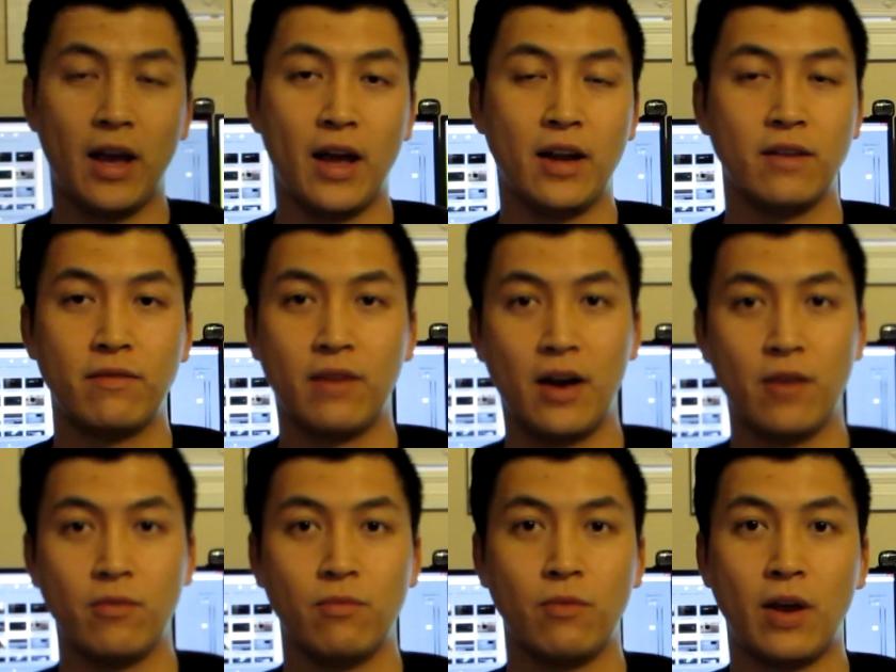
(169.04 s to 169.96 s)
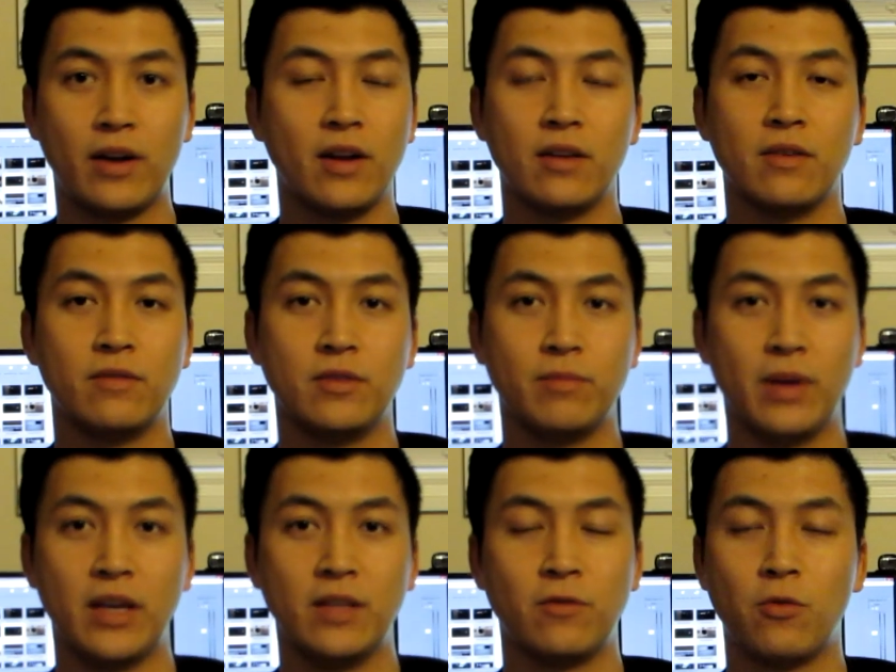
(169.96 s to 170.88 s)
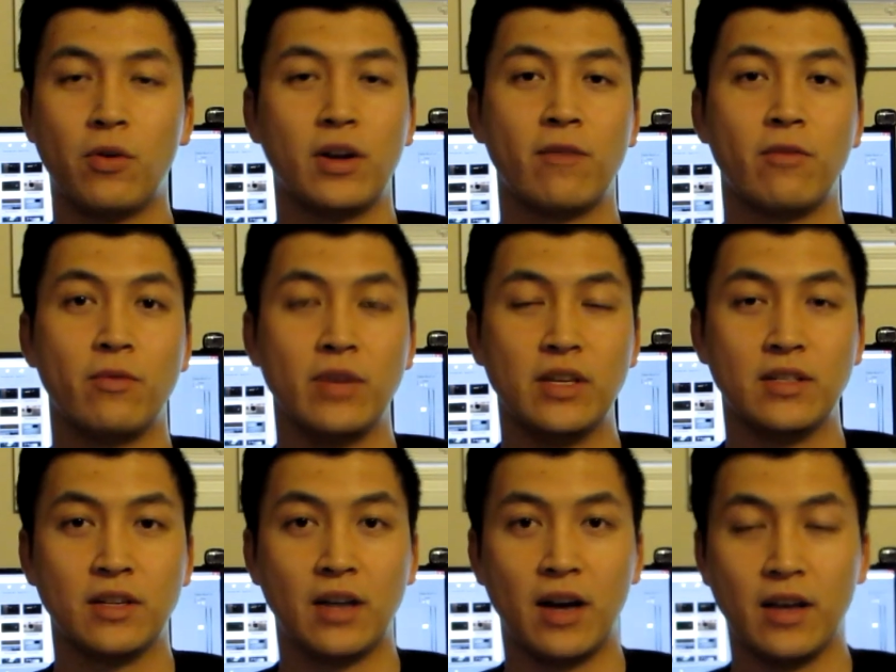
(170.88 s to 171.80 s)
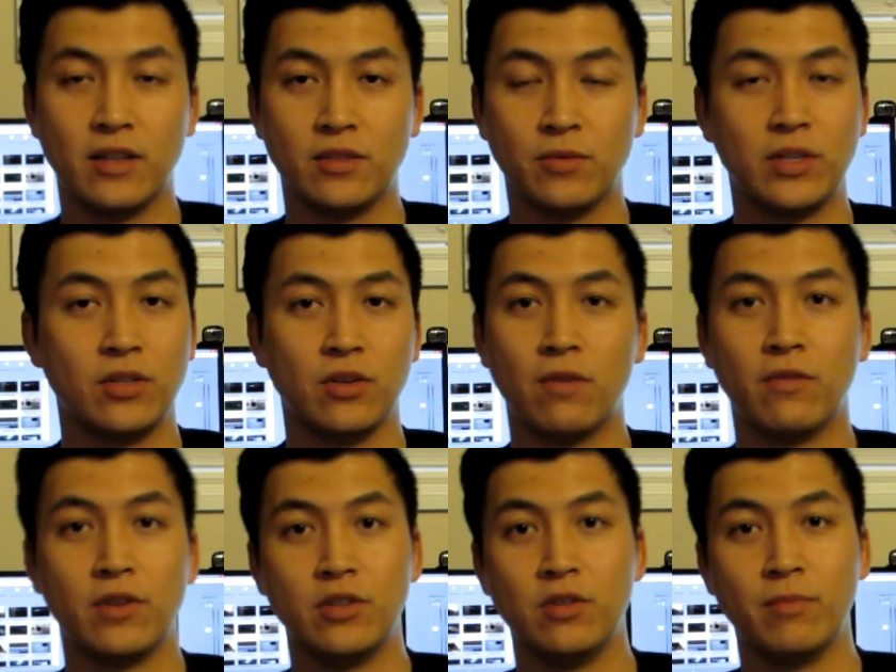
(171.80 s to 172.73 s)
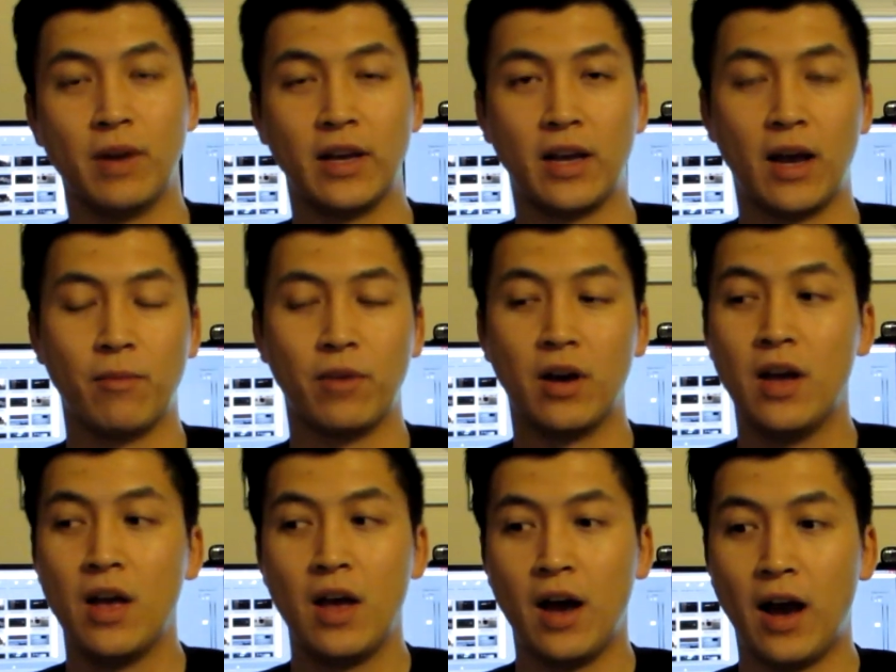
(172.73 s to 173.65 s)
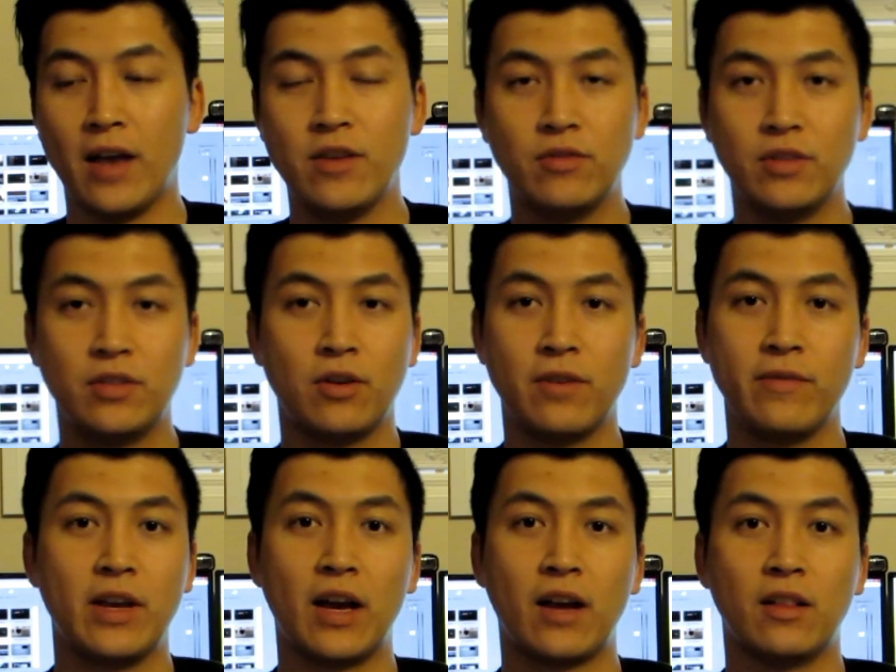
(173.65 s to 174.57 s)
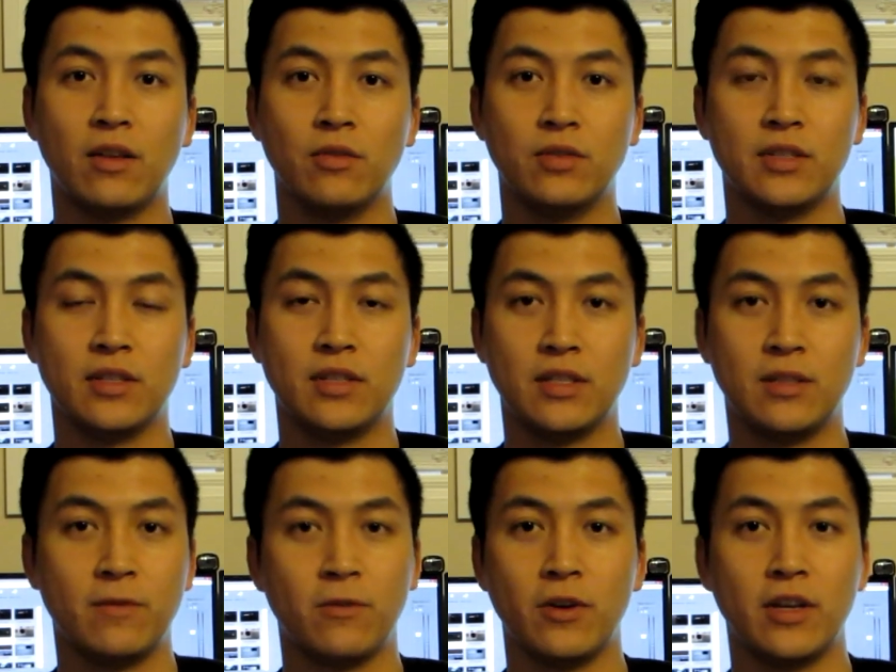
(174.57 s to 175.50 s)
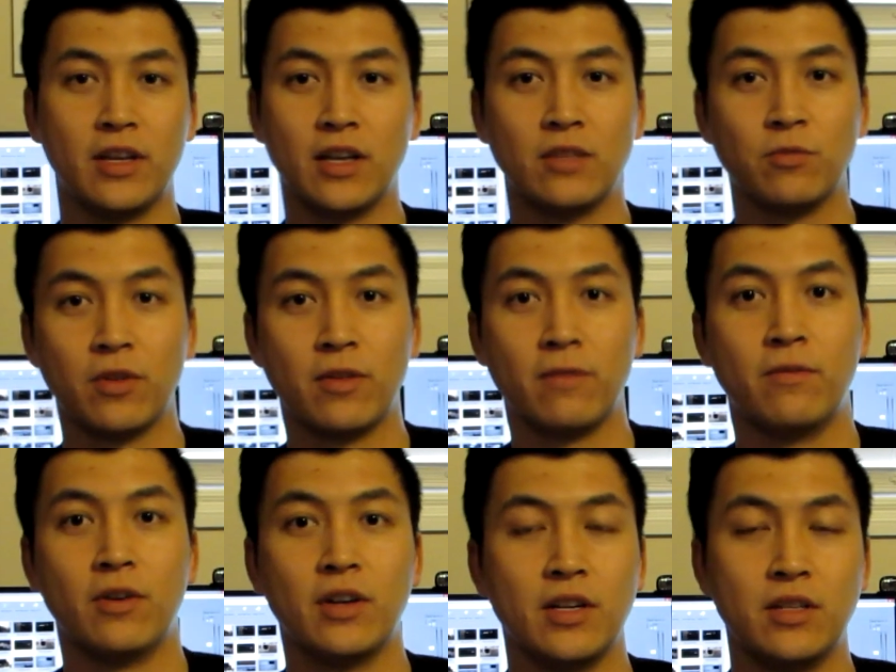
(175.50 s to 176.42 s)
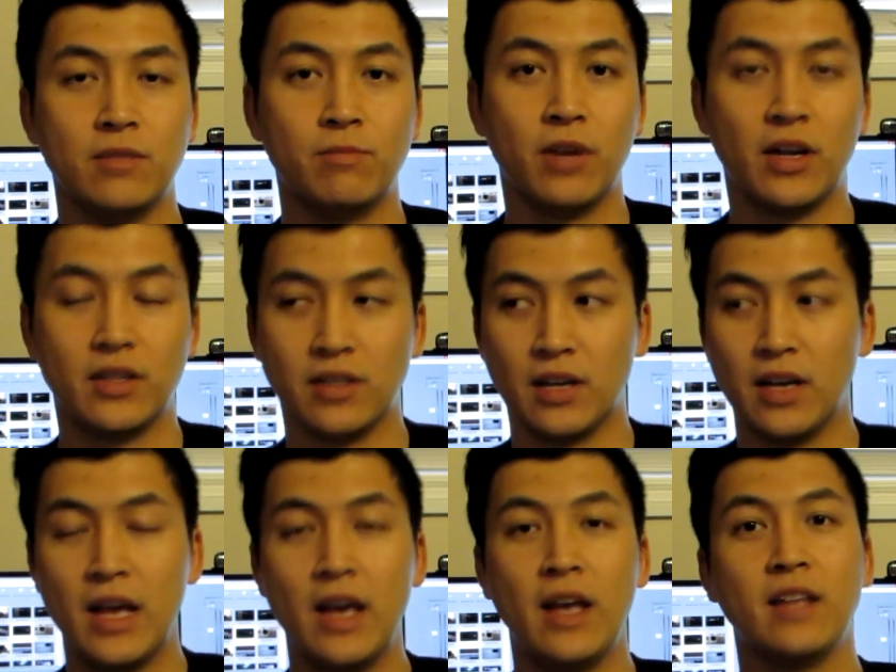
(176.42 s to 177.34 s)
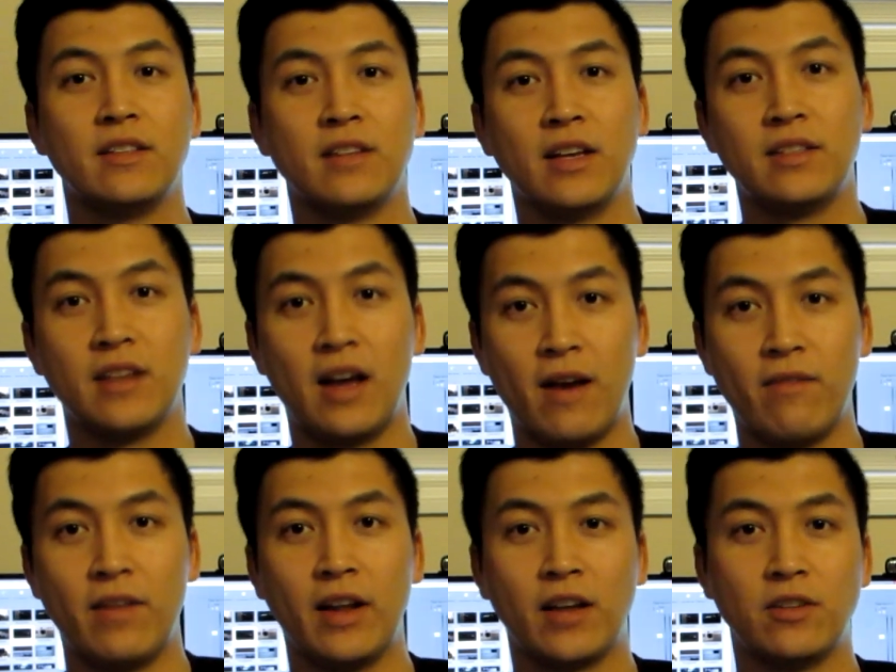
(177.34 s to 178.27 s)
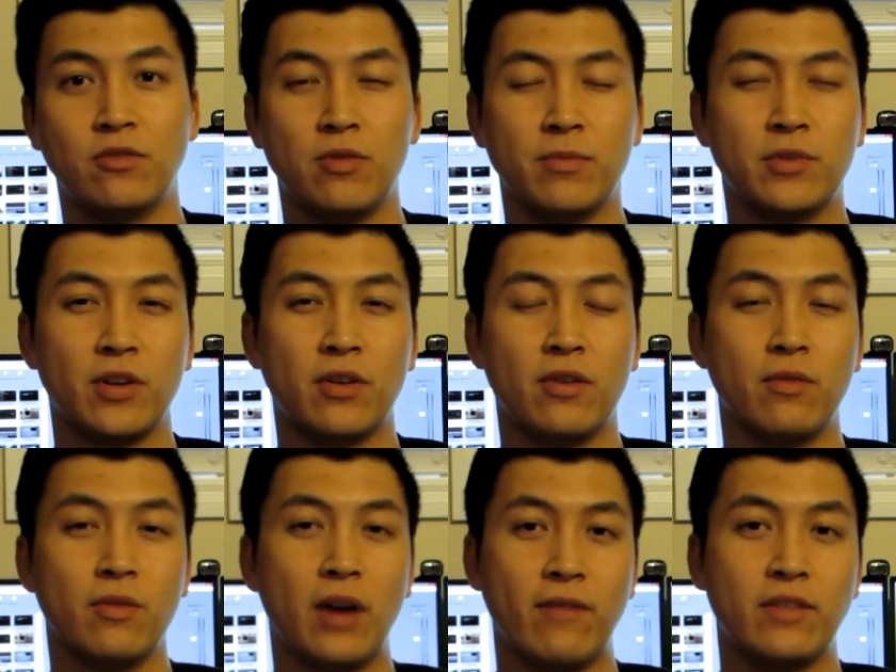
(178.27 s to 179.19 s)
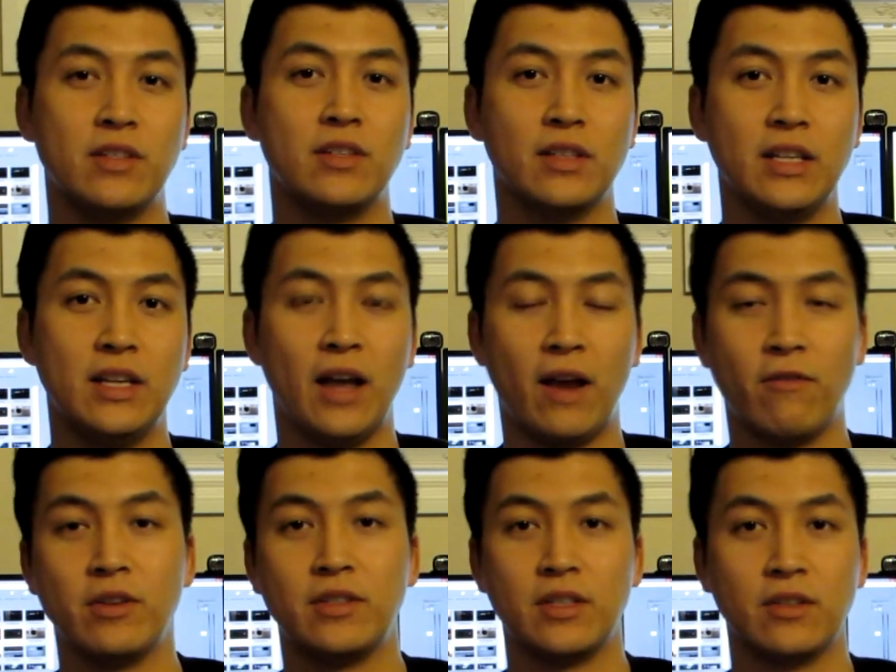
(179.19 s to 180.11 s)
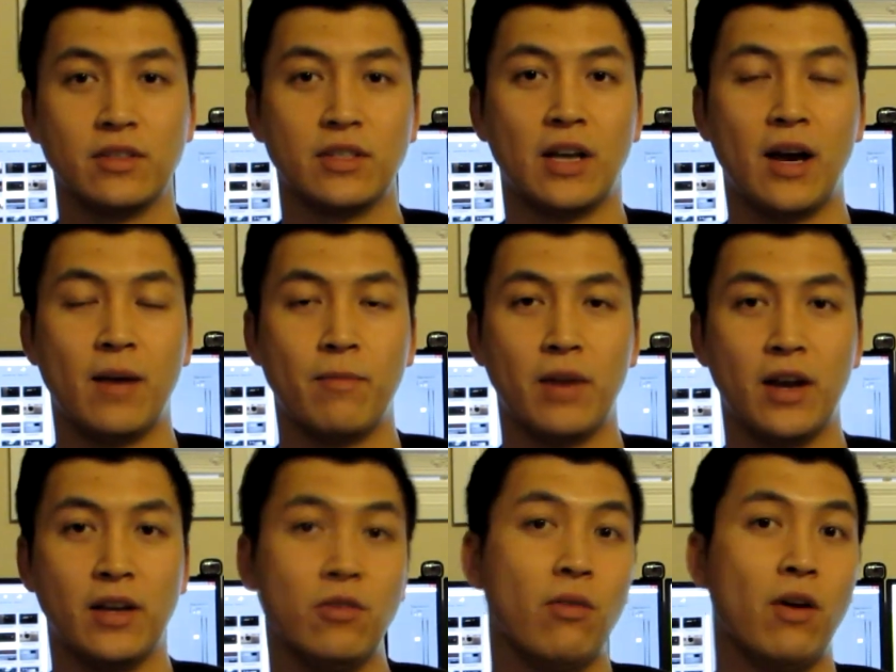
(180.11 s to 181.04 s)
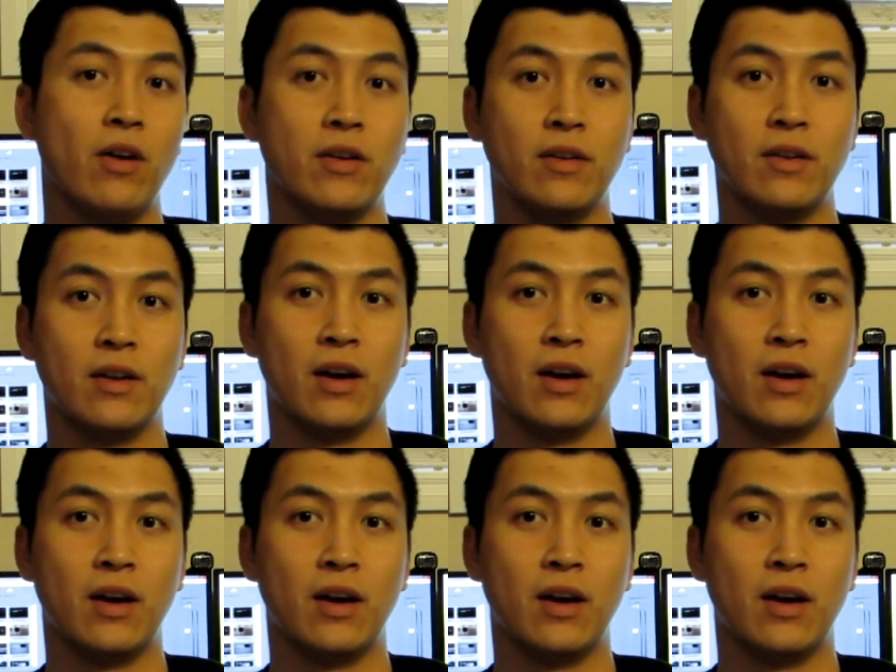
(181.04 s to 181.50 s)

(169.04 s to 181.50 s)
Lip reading: and if I run out of space for whatever reason I switch it over to my camera. I usually don't even get close to 64 gigs worth of footage, but it's nice to have that extra room so I don't have to delete every single time I go out and